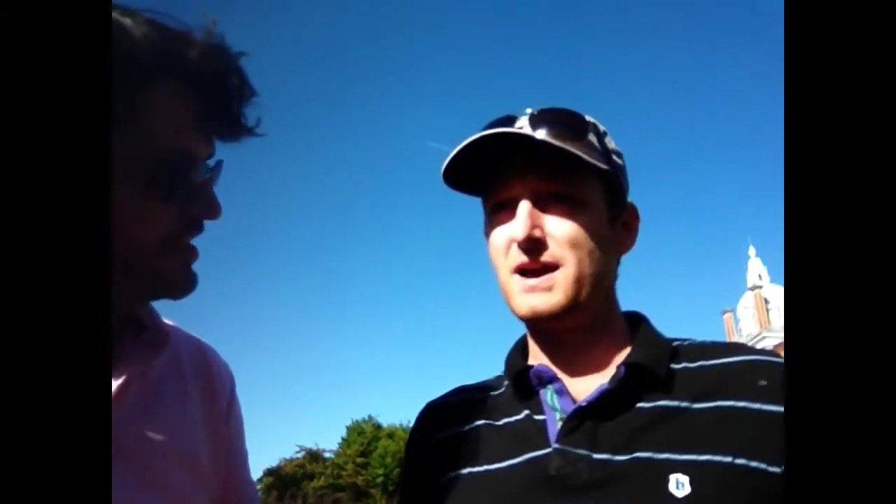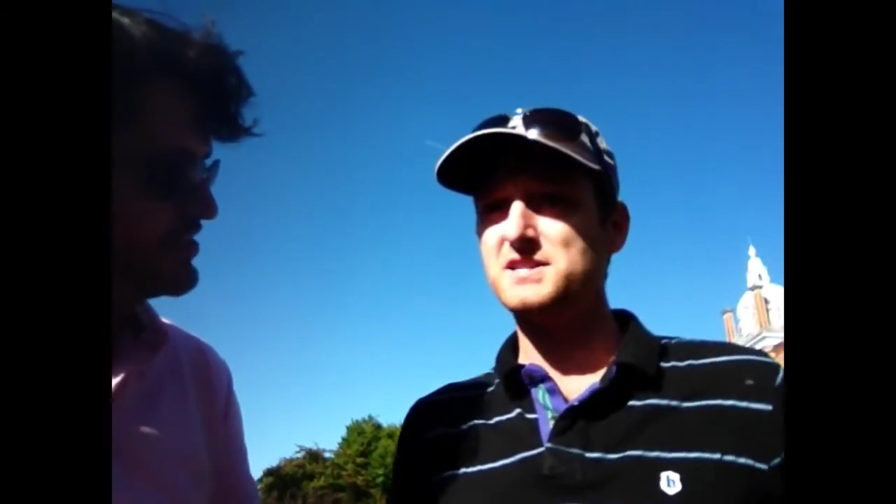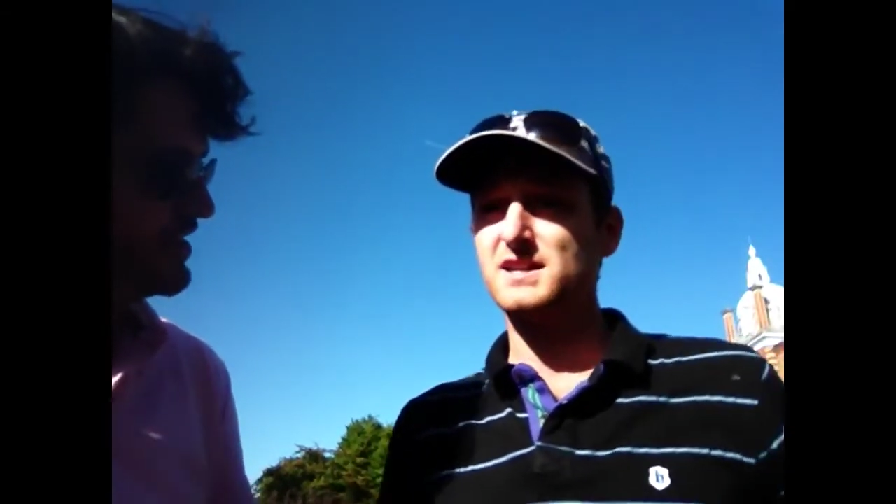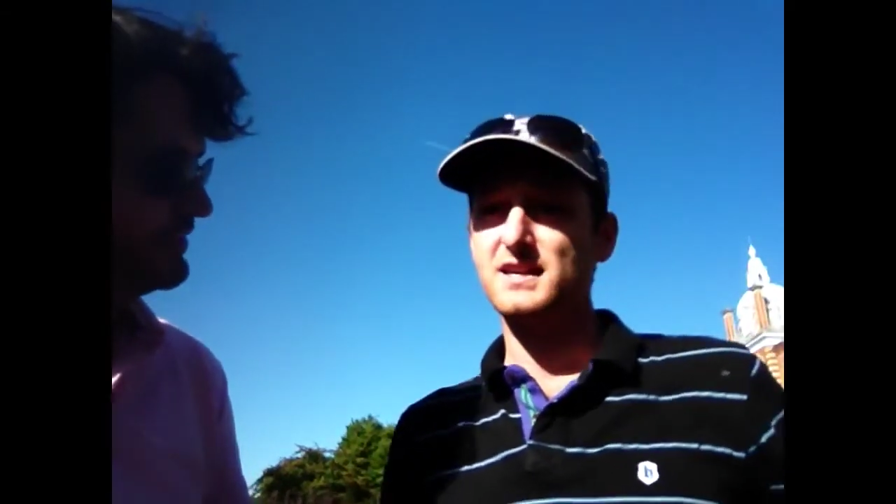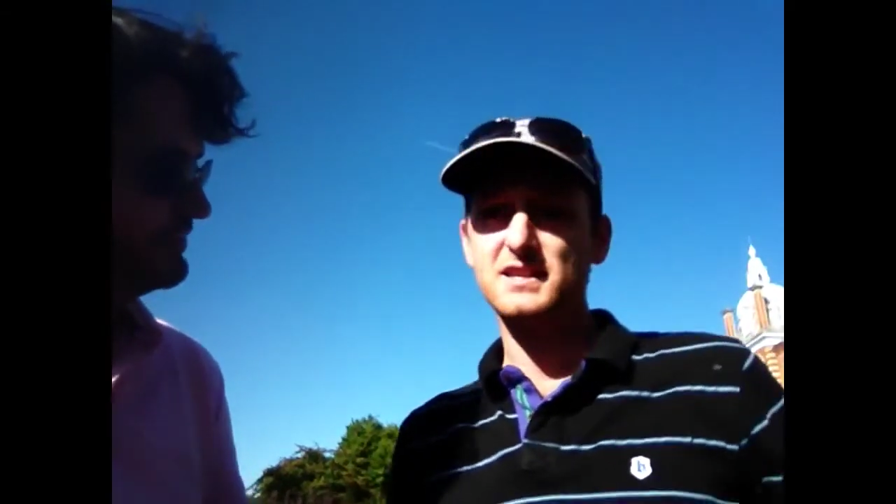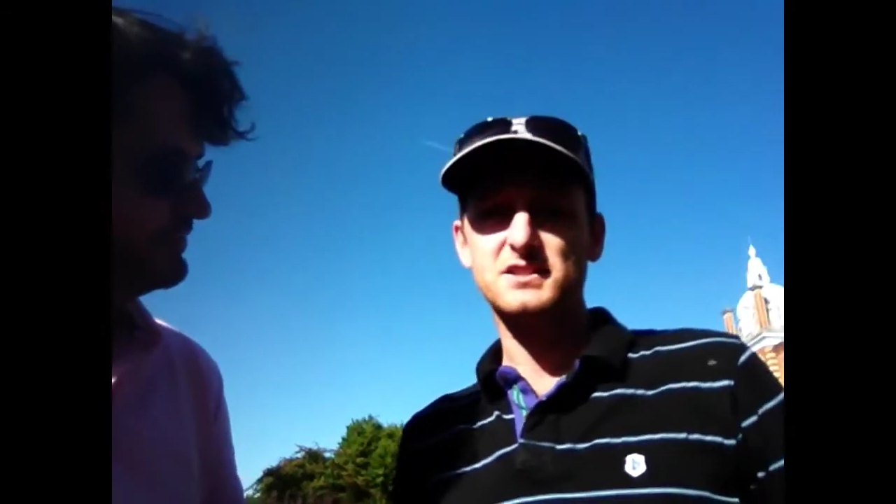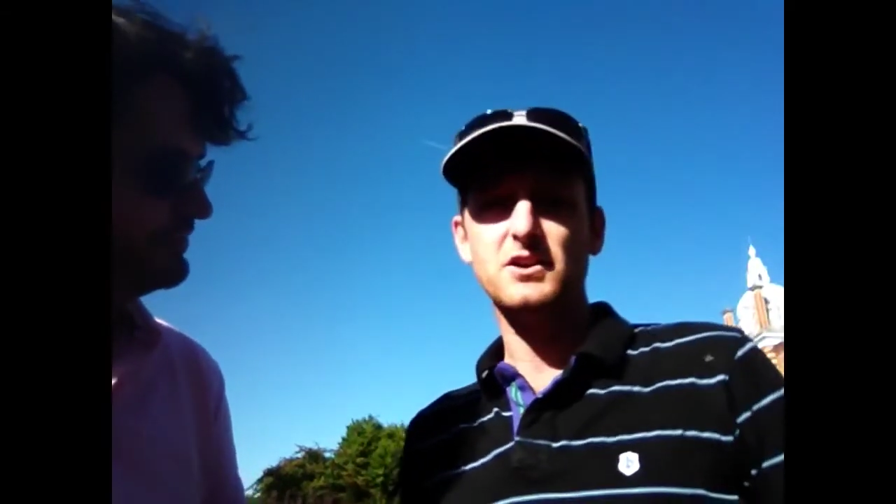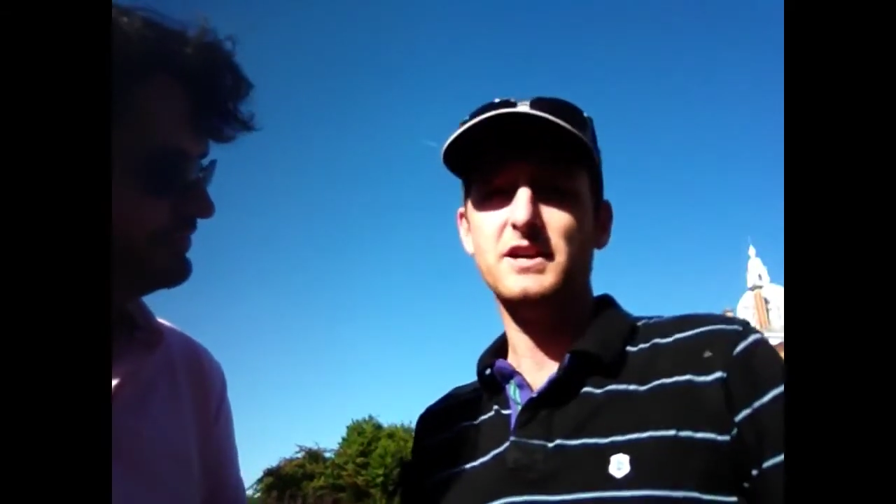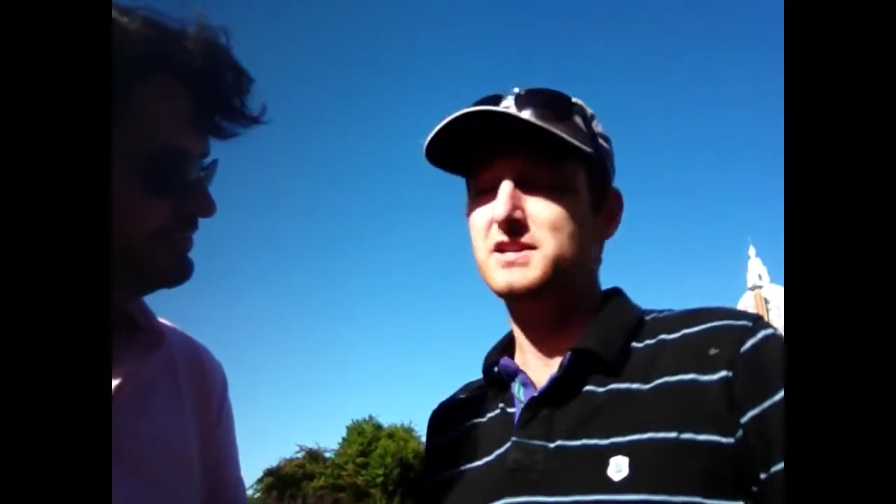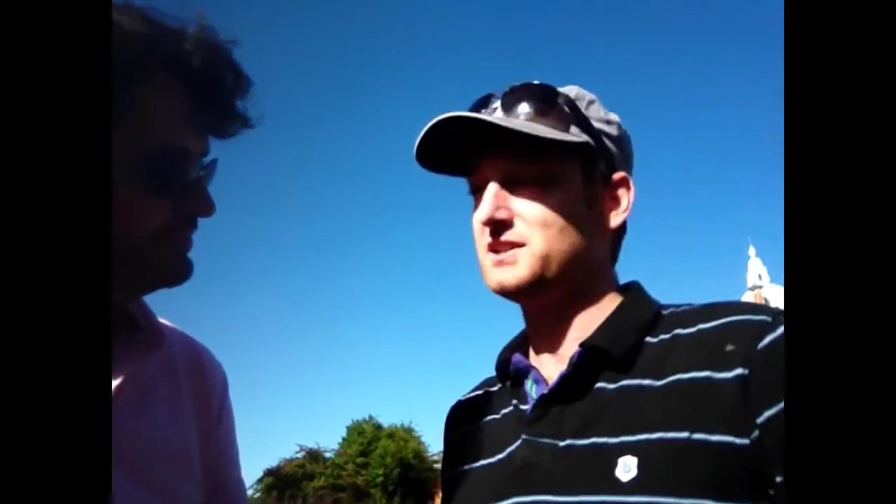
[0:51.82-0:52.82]
Basically there's
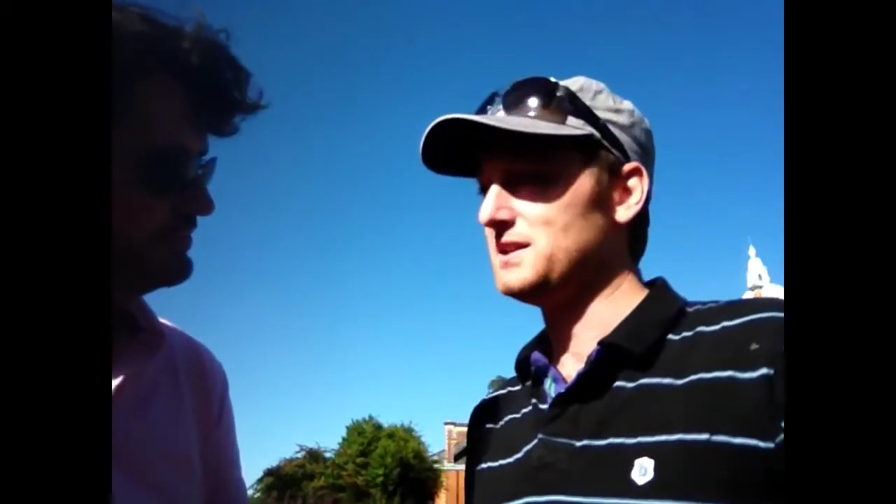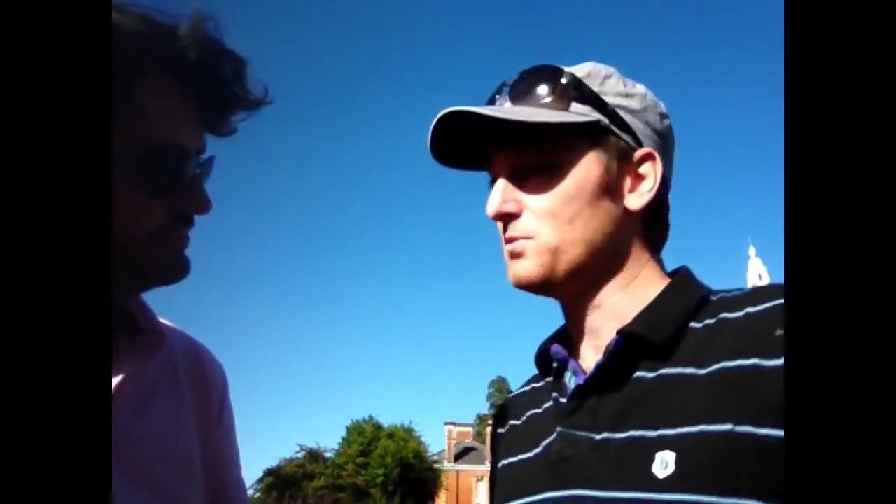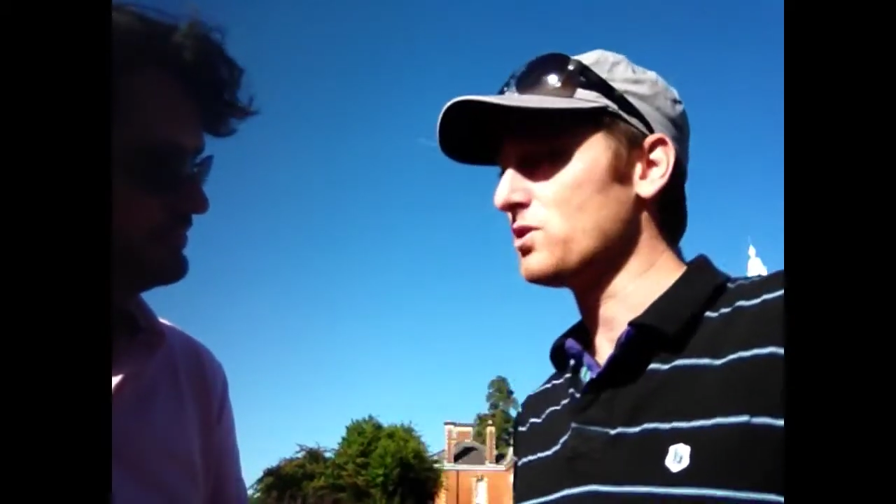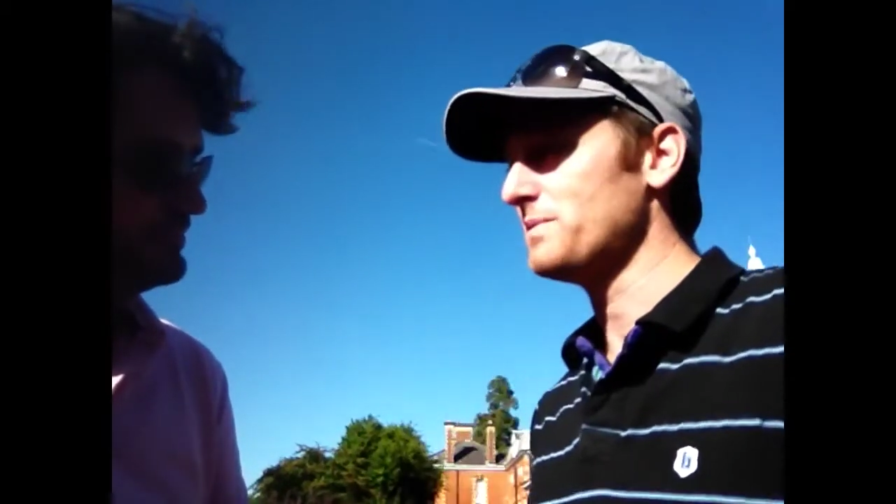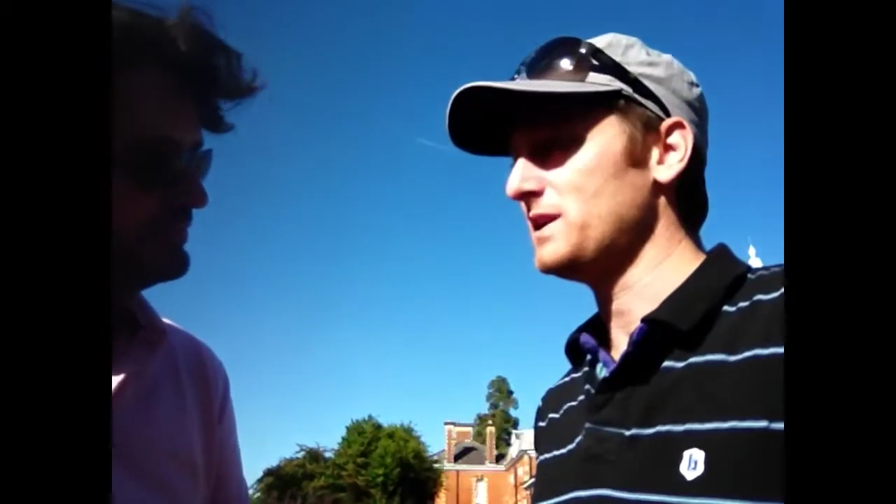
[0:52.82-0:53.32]
no hit anymore.